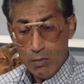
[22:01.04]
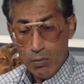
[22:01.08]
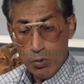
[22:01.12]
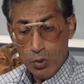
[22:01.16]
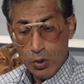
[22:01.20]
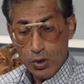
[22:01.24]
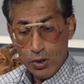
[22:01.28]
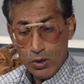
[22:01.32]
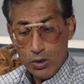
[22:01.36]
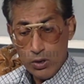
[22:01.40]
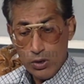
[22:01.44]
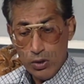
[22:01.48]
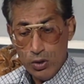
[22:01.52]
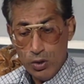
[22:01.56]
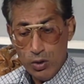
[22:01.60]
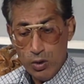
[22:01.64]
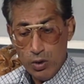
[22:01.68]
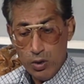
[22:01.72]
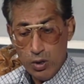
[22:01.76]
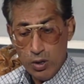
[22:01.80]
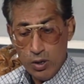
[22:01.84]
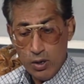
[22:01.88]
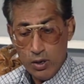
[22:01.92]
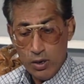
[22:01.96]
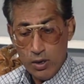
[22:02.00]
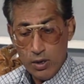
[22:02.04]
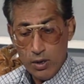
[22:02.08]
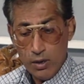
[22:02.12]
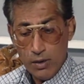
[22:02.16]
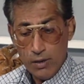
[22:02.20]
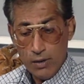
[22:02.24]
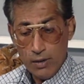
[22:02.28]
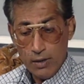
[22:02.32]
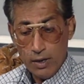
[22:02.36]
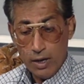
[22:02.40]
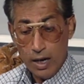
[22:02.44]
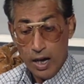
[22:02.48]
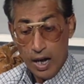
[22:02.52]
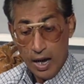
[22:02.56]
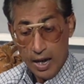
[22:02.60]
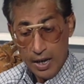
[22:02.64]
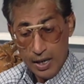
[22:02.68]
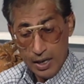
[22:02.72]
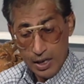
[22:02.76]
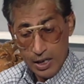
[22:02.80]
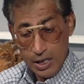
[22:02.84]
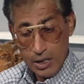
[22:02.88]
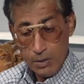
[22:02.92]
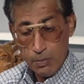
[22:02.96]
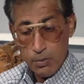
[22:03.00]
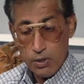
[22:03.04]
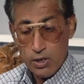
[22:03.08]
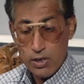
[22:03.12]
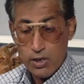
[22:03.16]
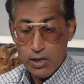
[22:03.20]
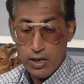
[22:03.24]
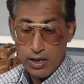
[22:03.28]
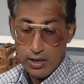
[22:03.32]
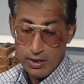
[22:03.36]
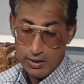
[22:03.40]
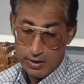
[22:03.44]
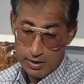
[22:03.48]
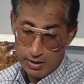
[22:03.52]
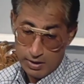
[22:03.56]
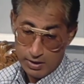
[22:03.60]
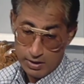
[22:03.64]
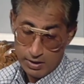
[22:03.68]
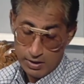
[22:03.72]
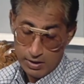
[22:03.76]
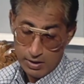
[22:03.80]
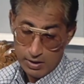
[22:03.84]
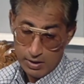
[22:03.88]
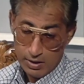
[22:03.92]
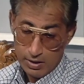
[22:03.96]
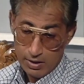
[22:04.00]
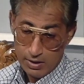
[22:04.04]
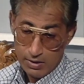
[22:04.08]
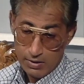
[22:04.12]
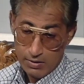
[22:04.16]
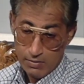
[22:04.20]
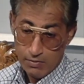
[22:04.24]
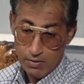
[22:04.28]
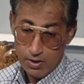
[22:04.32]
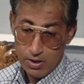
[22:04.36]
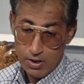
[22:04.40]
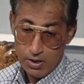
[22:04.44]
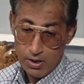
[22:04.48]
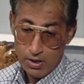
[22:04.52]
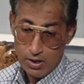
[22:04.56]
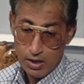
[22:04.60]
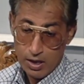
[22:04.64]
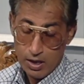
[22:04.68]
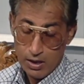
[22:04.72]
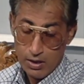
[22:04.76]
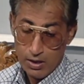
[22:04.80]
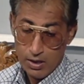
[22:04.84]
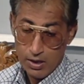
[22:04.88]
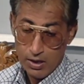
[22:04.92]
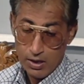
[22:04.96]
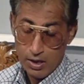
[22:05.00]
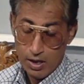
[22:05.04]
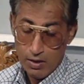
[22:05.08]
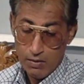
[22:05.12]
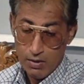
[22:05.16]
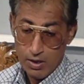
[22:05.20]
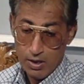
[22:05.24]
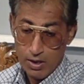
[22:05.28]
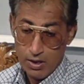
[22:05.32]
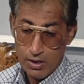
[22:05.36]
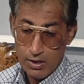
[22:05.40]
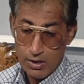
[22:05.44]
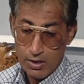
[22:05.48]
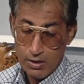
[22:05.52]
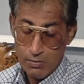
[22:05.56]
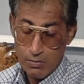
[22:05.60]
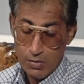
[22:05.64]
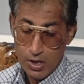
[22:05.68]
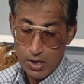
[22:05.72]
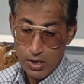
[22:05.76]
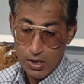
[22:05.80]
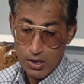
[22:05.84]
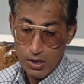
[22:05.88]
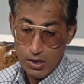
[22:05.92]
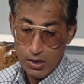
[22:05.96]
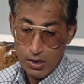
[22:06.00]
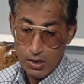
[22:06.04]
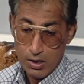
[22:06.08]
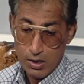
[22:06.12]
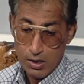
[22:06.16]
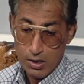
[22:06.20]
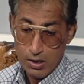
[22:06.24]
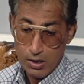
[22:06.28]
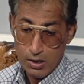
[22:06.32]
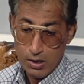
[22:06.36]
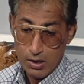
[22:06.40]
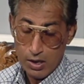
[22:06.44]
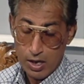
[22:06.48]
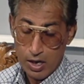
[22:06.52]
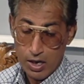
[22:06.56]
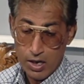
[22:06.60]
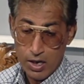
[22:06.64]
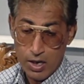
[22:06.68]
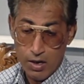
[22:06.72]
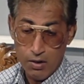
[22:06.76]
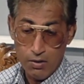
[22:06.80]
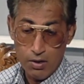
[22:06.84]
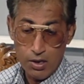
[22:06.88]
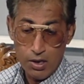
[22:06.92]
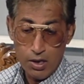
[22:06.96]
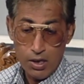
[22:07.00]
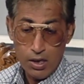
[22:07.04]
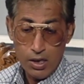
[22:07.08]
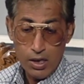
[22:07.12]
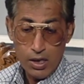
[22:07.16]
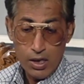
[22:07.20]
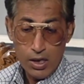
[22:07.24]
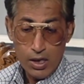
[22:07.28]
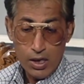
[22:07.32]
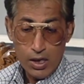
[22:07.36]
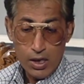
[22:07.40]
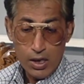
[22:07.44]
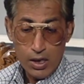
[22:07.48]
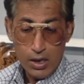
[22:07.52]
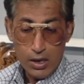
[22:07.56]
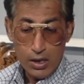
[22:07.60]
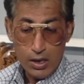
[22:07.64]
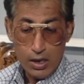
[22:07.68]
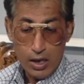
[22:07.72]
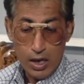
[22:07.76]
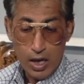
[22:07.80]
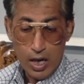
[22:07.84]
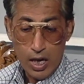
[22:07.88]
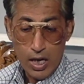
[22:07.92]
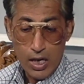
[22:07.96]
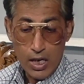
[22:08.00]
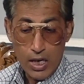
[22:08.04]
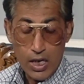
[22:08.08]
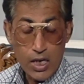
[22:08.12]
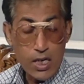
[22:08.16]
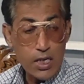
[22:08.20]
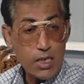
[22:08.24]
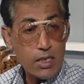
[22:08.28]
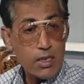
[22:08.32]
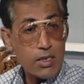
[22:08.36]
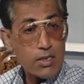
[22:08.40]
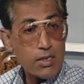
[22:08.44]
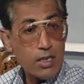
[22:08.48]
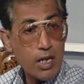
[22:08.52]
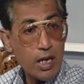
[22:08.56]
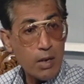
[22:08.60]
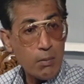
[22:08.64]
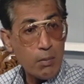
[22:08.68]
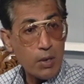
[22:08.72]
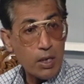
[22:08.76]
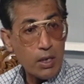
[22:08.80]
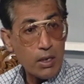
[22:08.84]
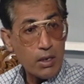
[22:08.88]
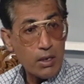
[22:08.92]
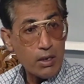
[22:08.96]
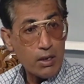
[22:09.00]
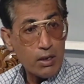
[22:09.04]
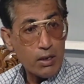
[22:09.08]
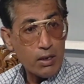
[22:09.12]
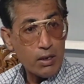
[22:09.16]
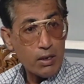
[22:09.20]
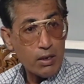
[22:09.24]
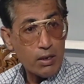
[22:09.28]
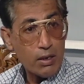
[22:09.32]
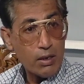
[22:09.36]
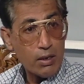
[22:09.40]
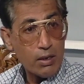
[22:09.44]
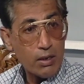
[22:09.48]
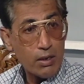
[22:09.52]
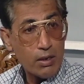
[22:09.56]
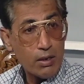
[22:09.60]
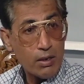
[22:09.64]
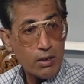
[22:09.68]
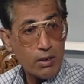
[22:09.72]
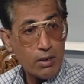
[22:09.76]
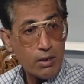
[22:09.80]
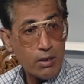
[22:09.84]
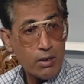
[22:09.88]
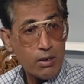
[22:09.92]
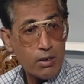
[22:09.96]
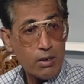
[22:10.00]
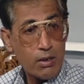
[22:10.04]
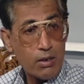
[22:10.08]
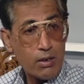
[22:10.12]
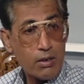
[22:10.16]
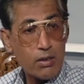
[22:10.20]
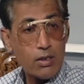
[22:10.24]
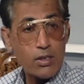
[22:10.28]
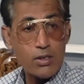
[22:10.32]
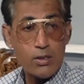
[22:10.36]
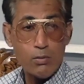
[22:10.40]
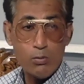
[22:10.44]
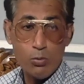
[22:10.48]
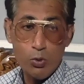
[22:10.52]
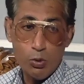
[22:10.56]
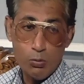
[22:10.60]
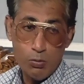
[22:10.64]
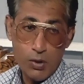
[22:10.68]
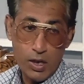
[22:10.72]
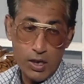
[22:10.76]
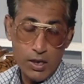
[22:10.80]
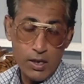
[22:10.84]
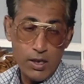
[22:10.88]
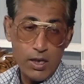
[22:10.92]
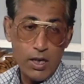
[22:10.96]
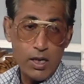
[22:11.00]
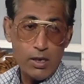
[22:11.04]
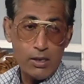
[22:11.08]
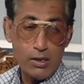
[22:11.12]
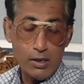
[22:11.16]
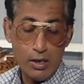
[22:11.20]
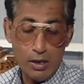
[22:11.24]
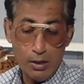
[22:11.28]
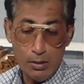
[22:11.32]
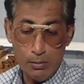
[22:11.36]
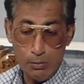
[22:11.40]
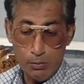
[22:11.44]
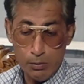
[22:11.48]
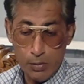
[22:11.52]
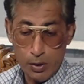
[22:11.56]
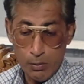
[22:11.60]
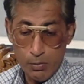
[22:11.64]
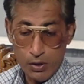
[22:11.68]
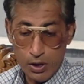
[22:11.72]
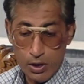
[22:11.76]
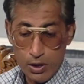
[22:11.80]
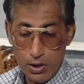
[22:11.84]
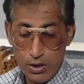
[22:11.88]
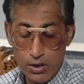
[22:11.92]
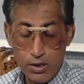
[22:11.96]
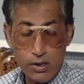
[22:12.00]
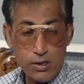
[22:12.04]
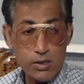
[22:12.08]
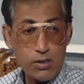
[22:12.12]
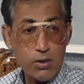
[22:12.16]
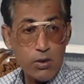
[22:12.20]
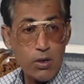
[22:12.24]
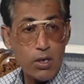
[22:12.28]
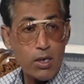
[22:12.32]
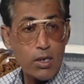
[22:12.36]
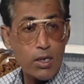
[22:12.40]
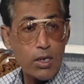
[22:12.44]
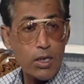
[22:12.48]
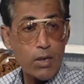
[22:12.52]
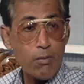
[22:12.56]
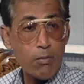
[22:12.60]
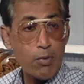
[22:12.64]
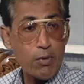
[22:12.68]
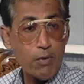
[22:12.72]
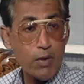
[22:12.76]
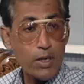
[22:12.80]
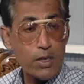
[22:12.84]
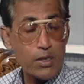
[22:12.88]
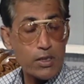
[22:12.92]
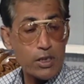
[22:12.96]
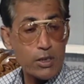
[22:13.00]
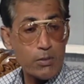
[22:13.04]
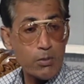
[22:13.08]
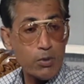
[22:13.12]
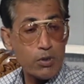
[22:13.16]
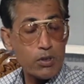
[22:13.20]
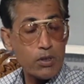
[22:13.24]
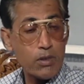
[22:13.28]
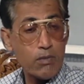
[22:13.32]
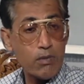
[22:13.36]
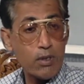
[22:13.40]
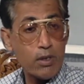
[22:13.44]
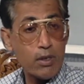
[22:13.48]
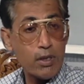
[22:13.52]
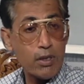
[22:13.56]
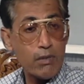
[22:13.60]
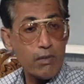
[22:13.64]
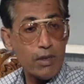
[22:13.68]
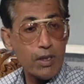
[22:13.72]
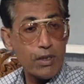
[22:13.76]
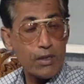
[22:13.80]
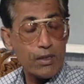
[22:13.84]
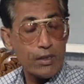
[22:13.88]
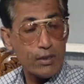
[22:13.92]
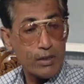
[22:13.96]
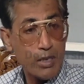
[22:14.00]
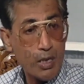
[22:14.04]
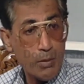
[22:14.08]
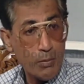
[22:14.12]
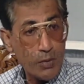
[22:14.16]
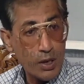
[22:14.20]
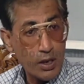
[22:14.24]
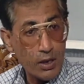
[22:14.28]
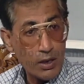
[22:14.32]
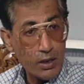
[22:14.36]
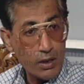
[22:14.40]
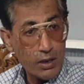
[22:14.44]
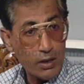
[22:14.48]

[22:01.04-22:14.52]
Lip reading: books on highly specialized, which I think nowadays is being carried out, the IED disarming. Mm-hmm. There's a book by our publications on improvised explosive device disarming.